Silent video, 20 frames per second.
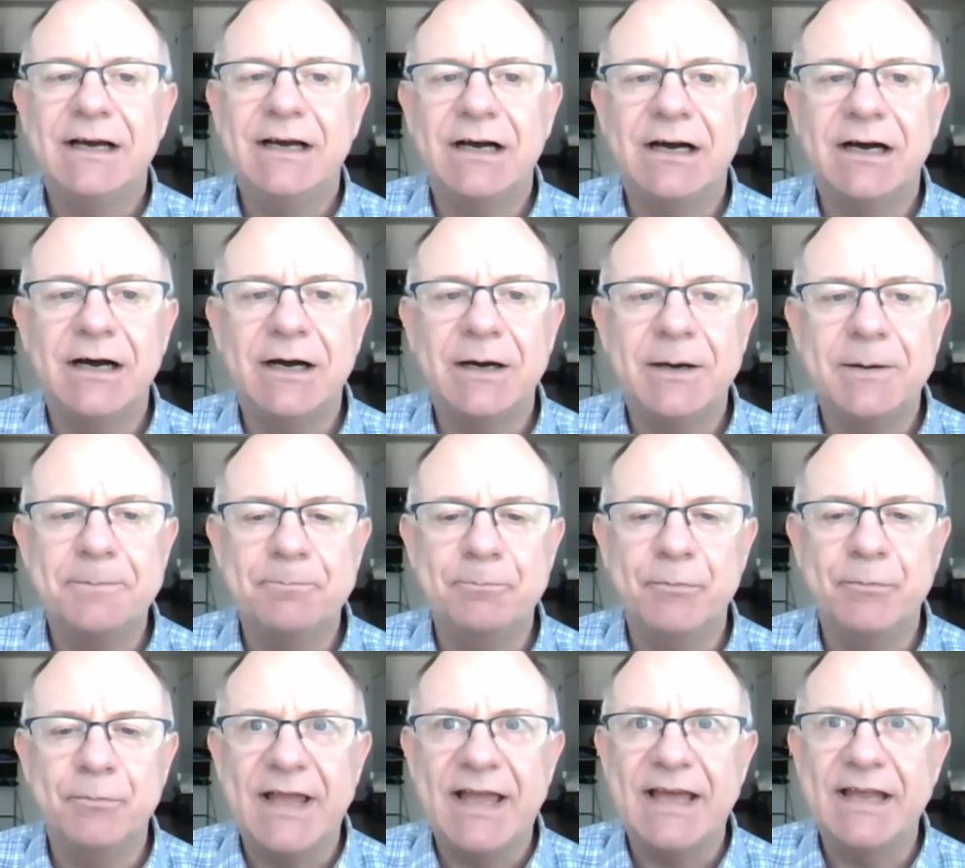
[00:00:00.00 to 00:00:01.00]

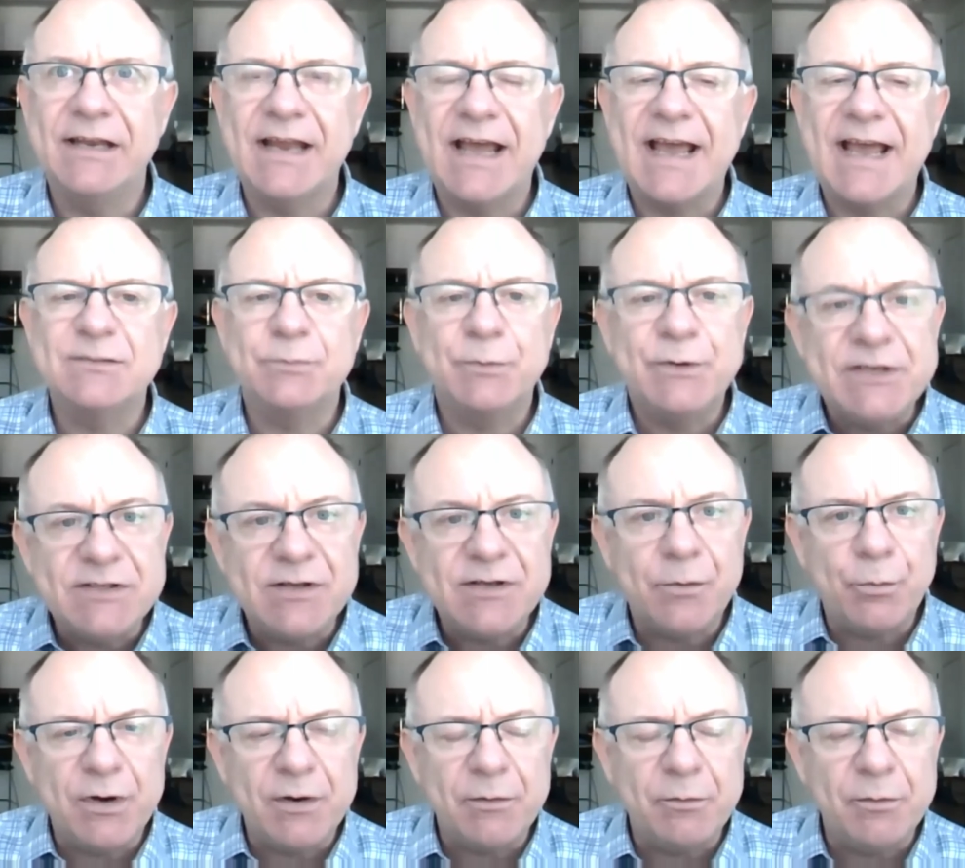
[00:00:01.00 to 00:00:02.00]
um, and as we
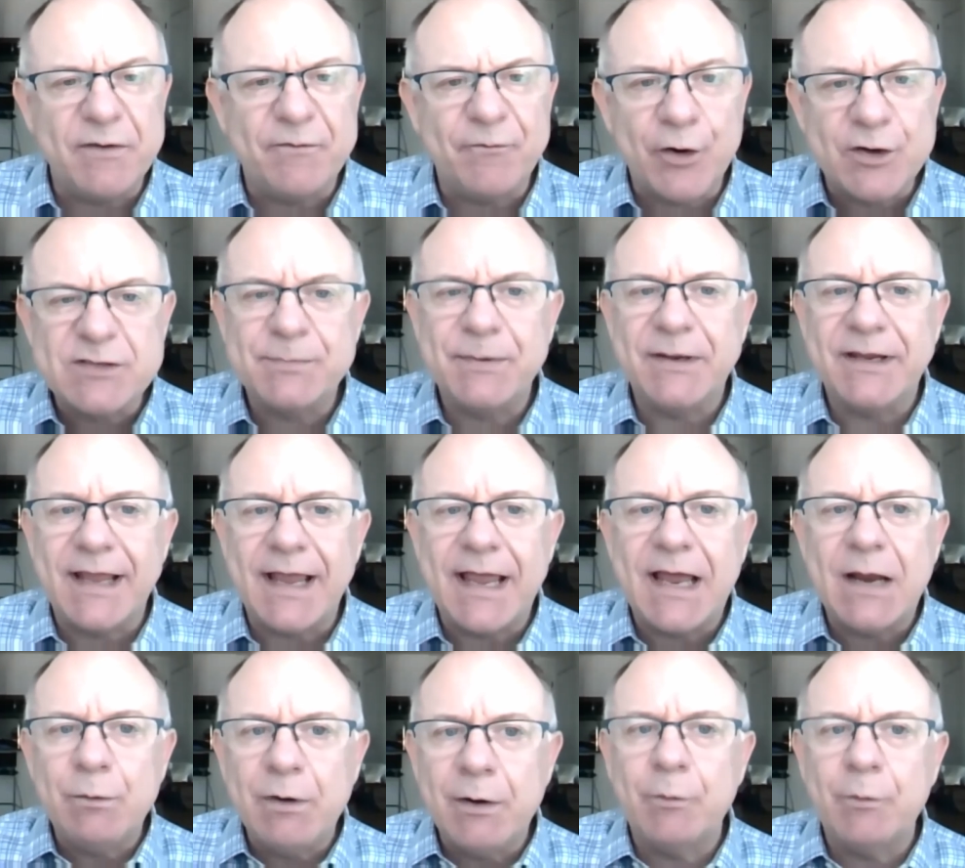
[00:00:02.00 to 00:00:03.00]
when we first
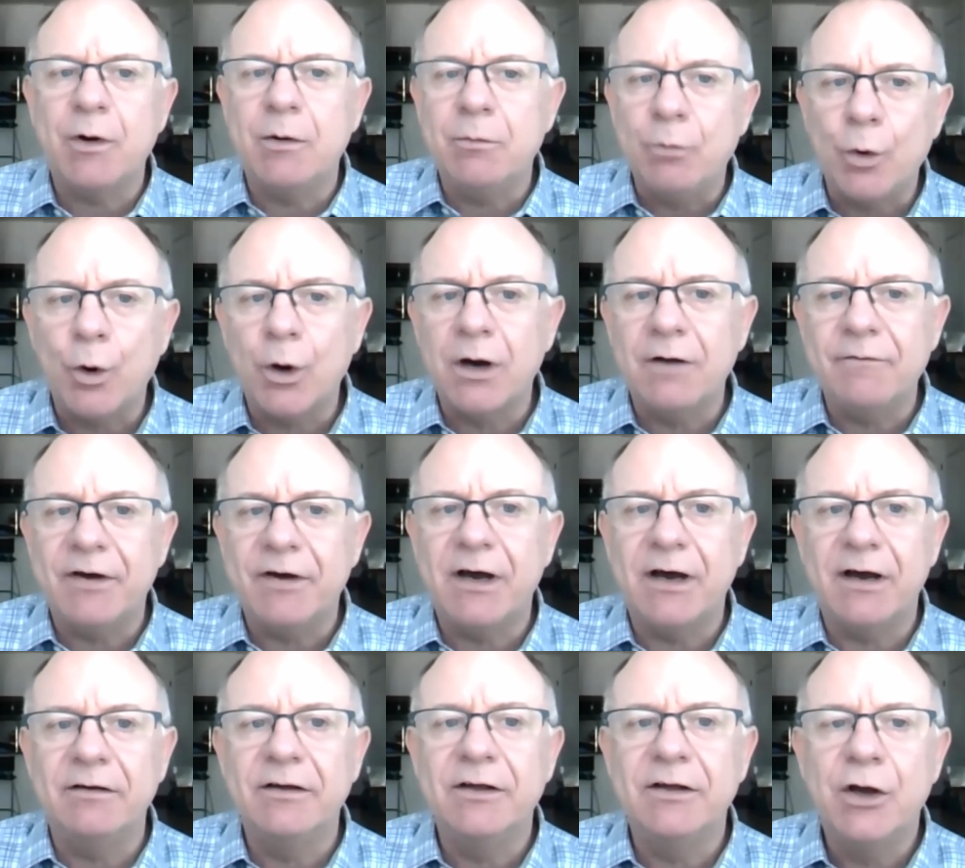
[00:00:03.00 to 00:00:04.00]
began, we were more of
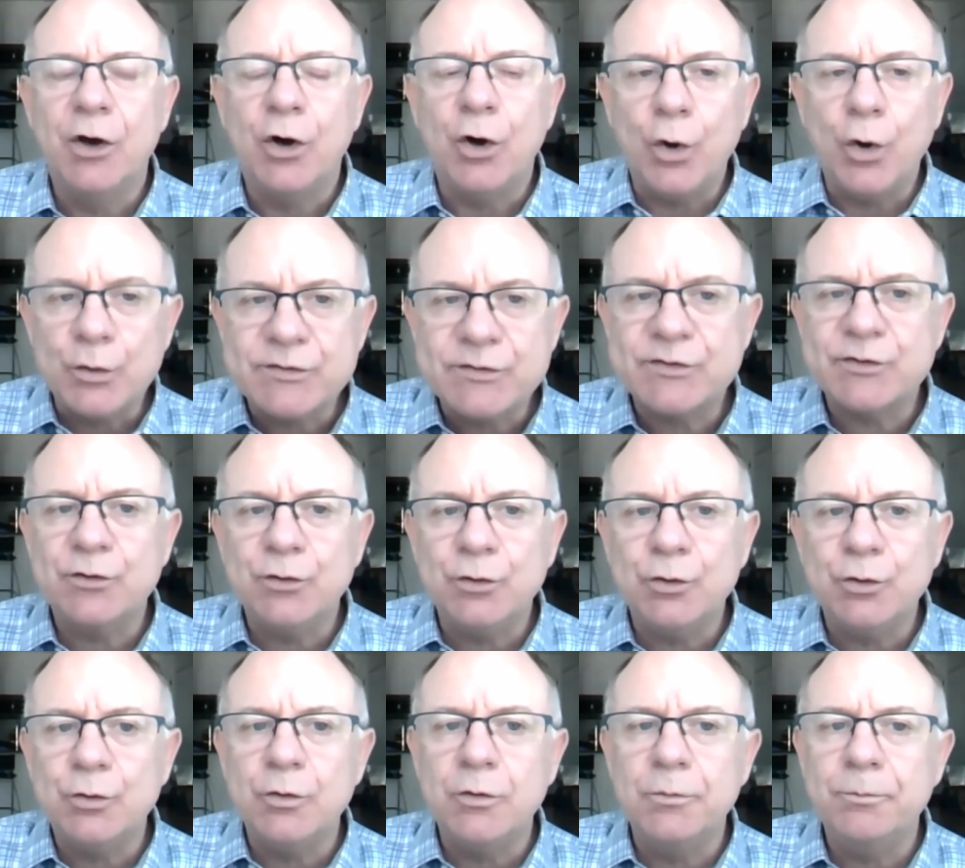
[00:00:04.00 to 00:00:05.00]
a old
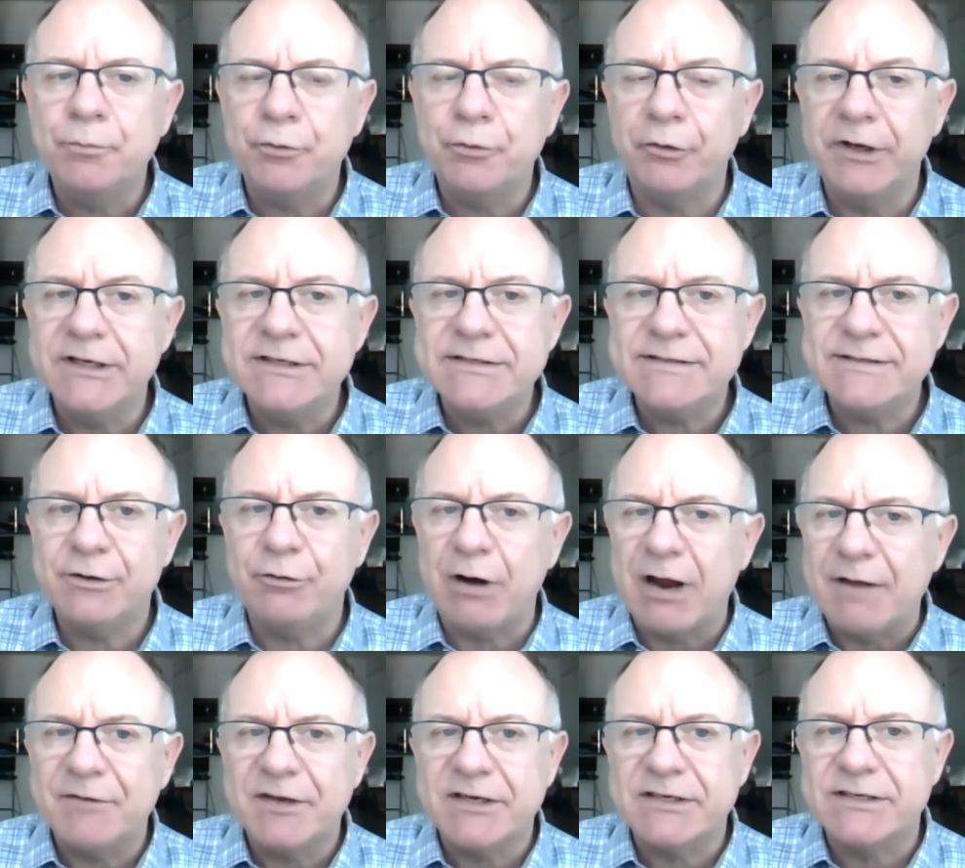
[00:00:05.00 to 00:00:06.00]
school print
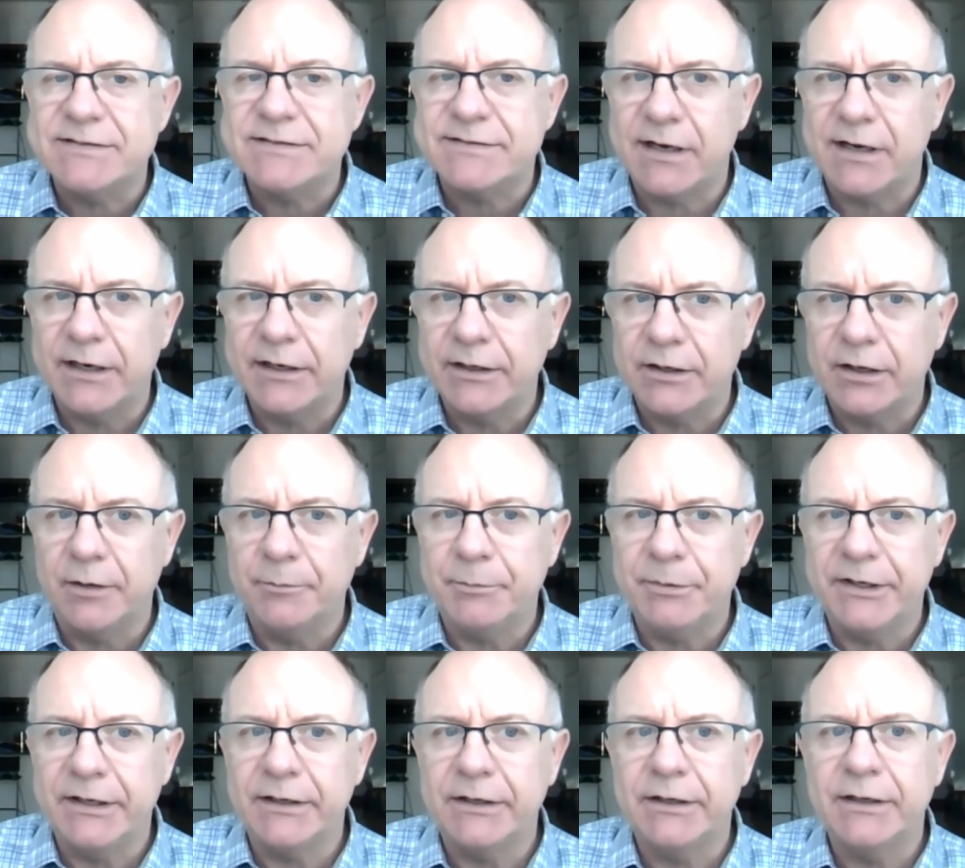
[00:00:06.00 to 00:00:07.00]
graphic design
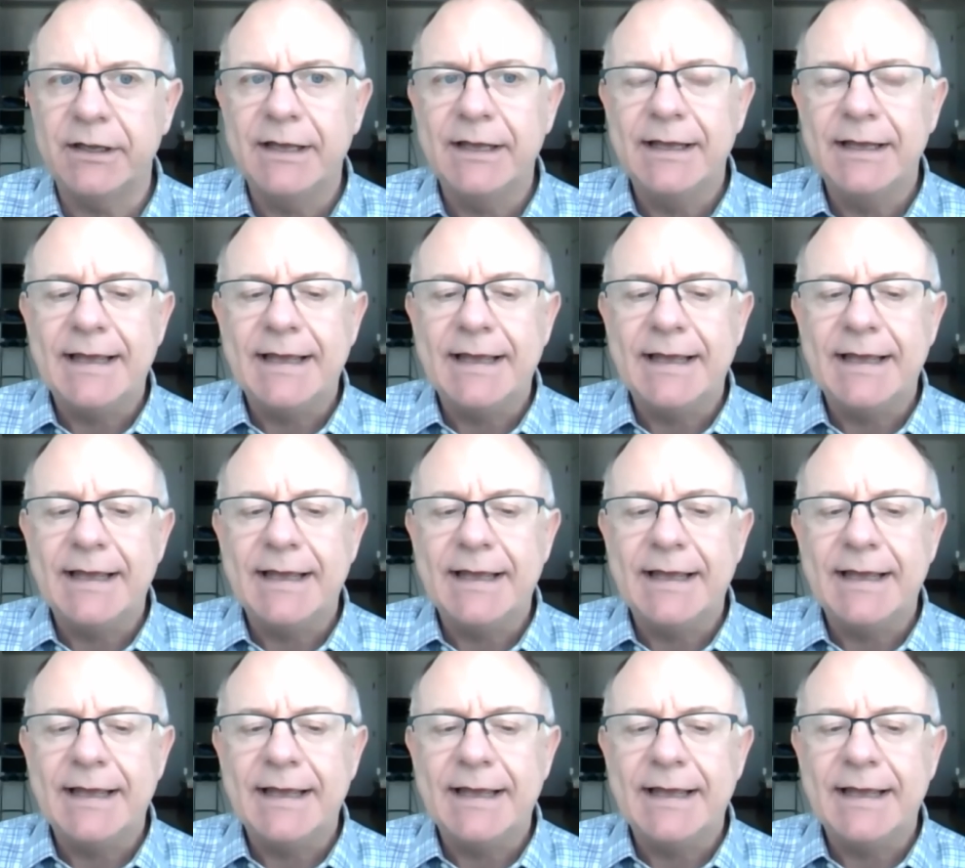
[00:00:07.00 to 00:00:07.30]
company,